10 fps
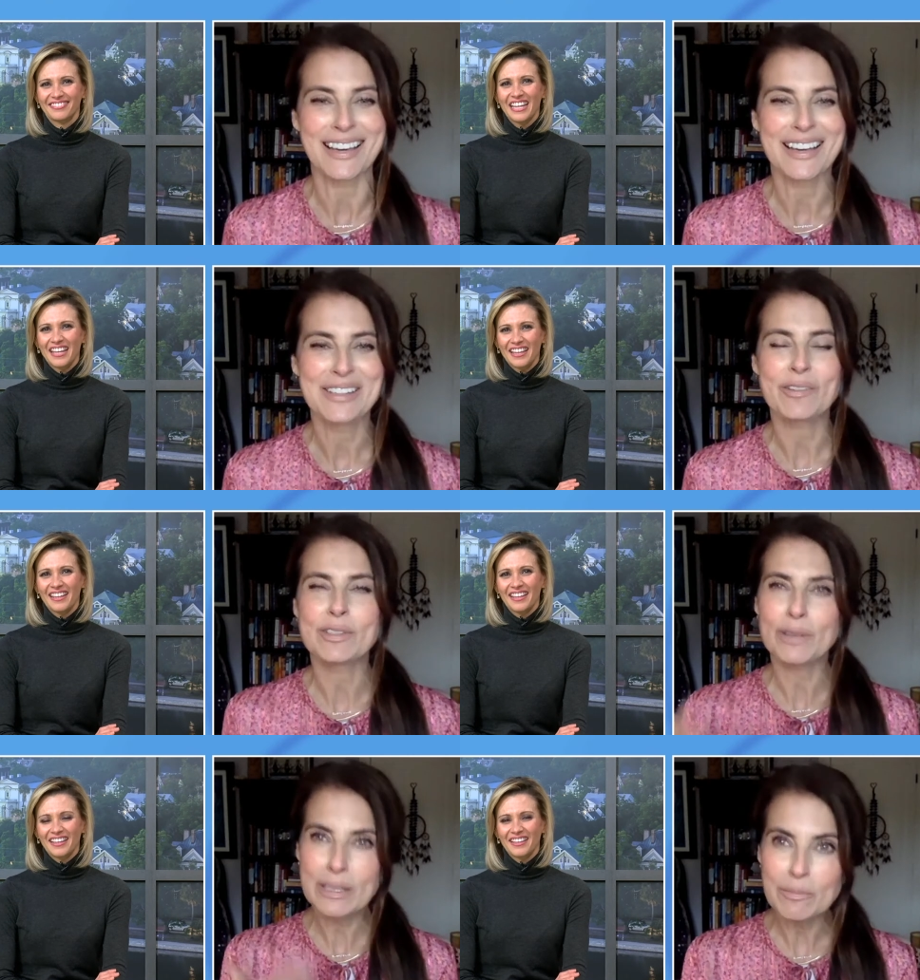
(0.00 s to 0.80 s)
Speaker 1: So it's
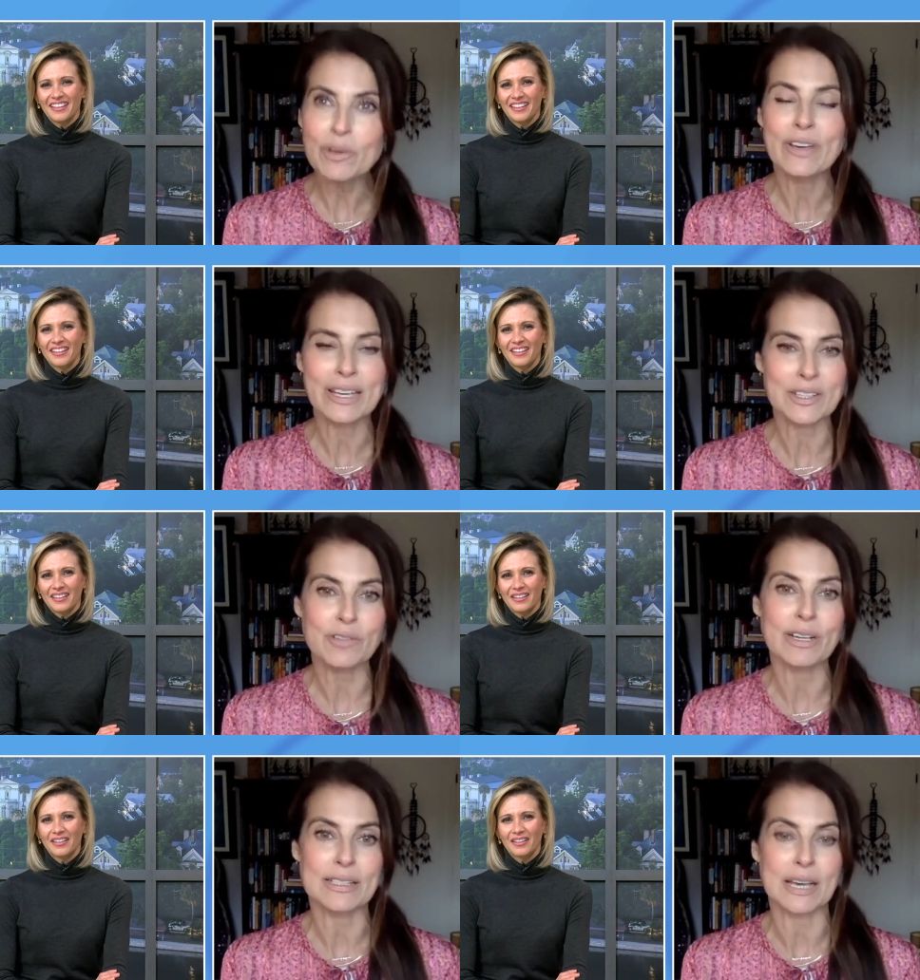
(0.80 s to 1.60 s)
really moving into
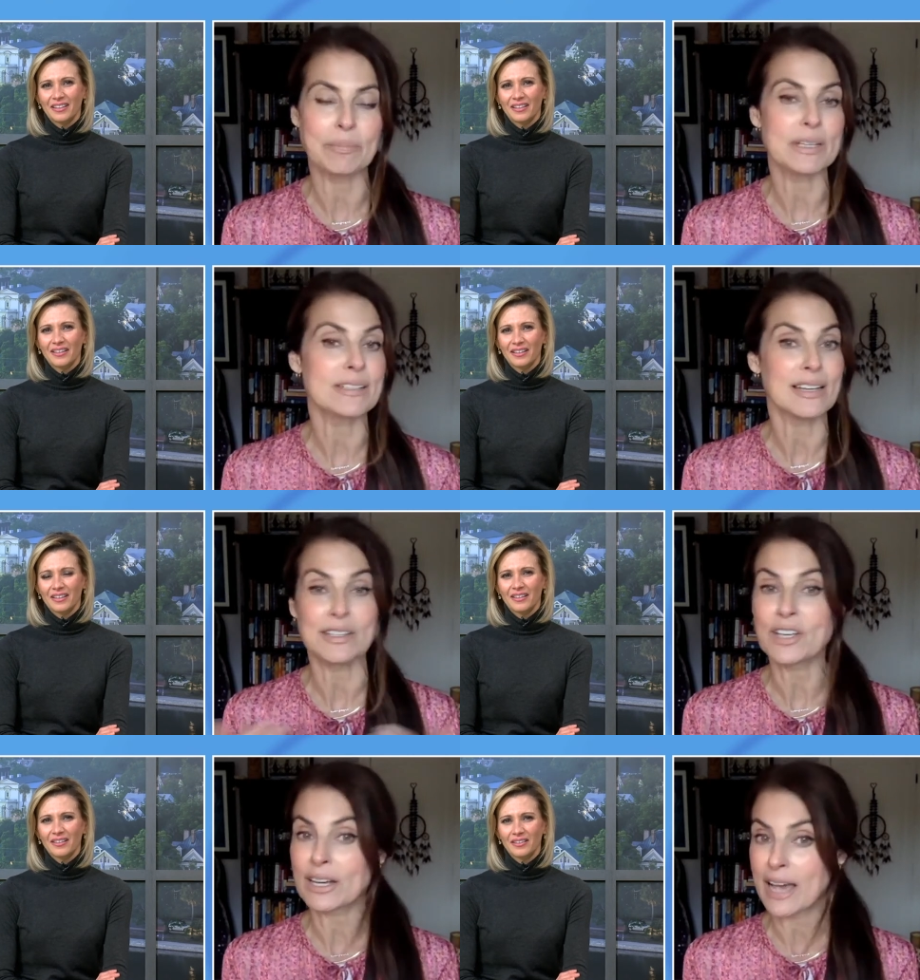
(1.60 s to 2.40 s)
acceptance that it's
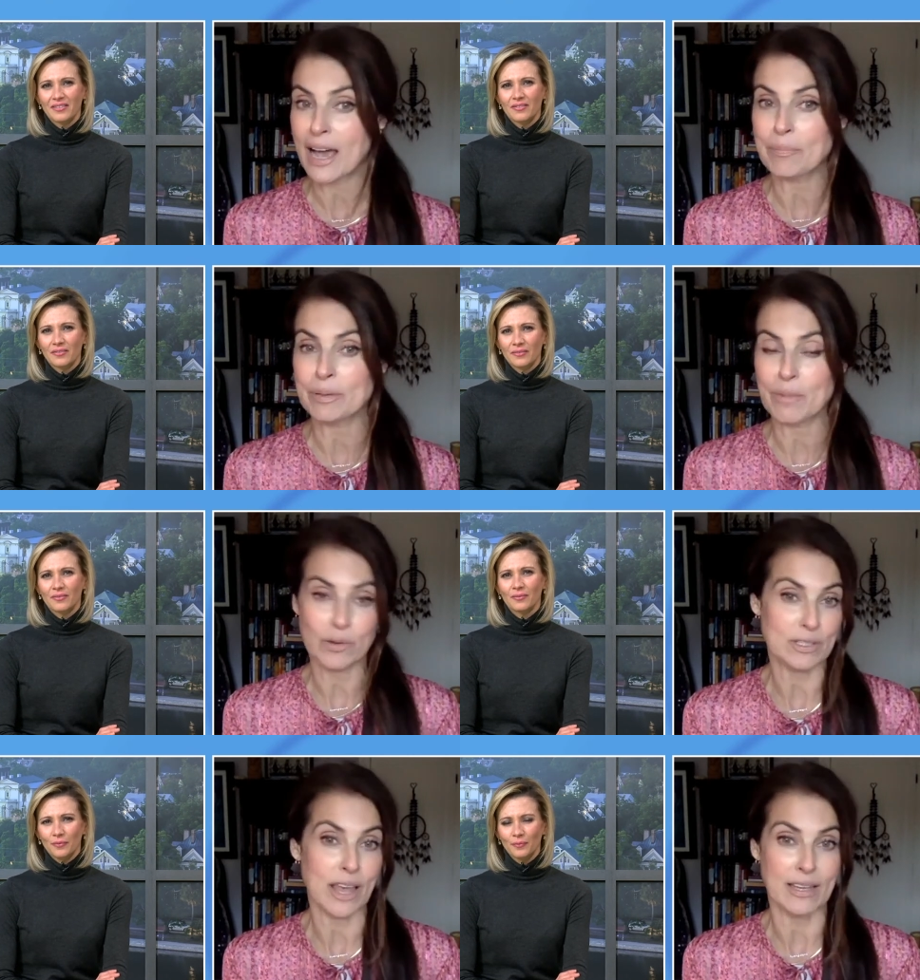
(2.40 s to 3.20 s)
going to happen
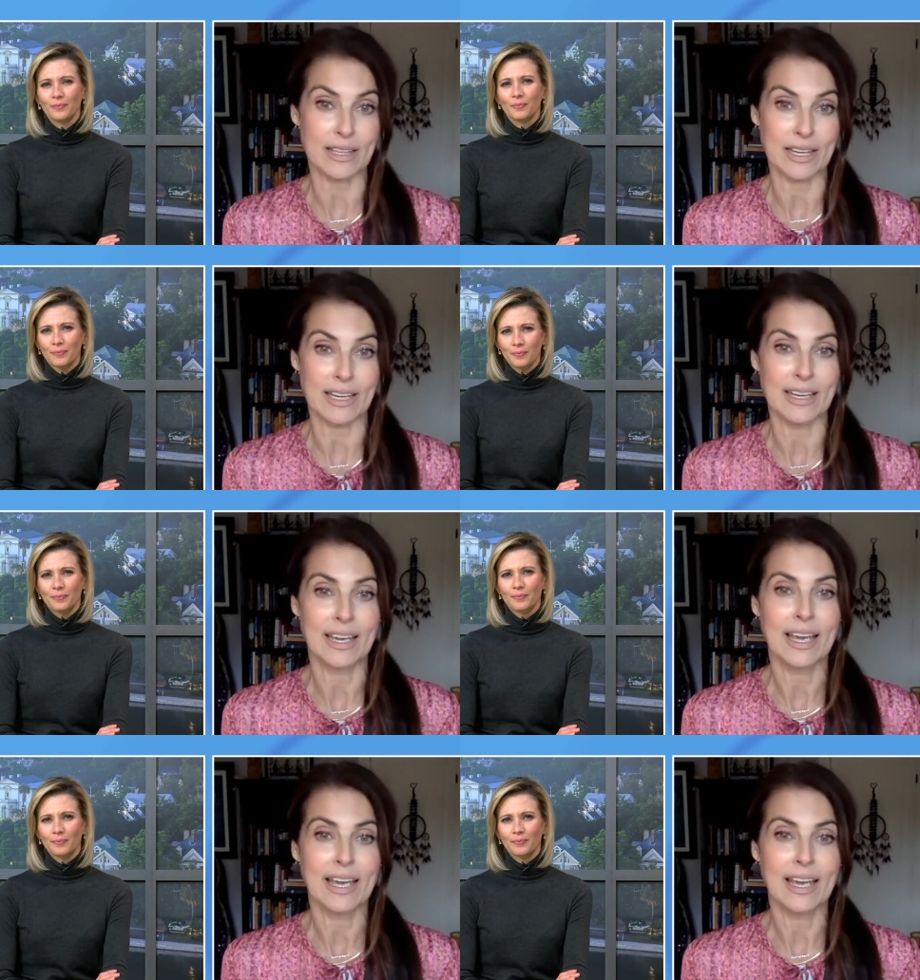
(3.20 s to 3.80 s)
most likely.